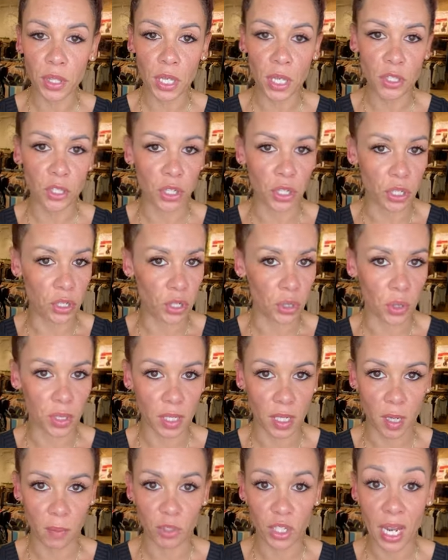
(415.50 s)
this. You can do a
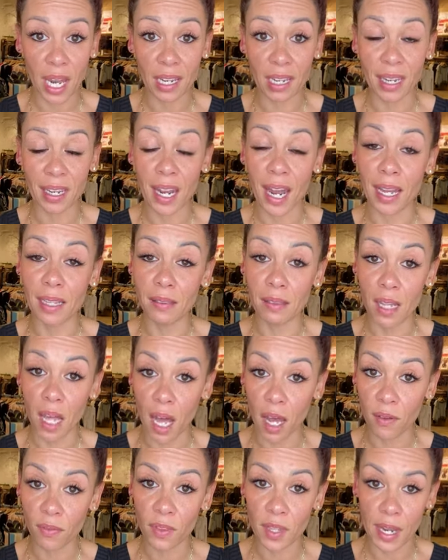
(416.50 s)
denim jacket. I
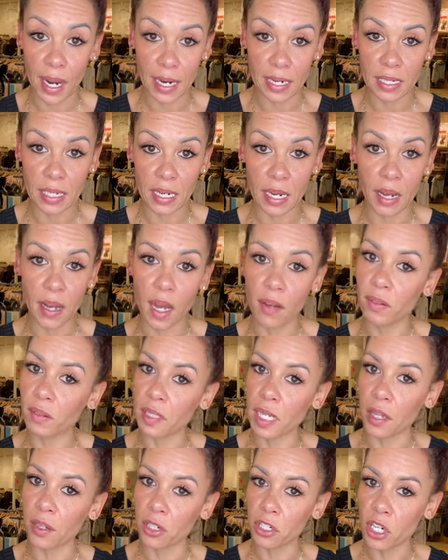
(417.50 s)
love the idea of a
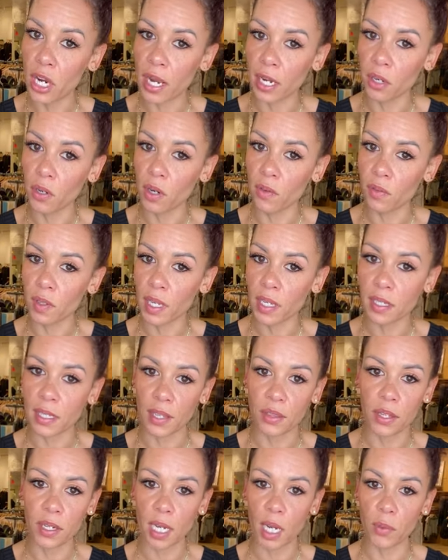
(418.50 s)
leather jacket over this. I
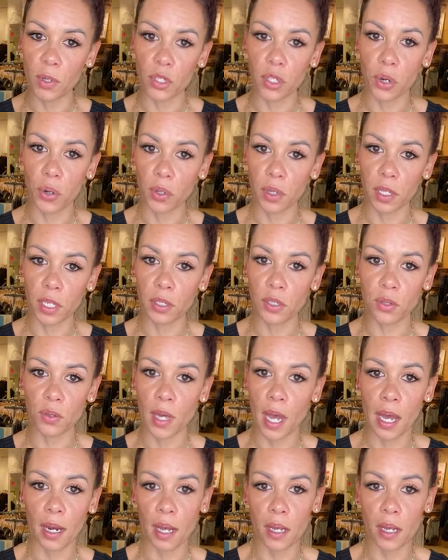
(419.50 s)
think I would totally do that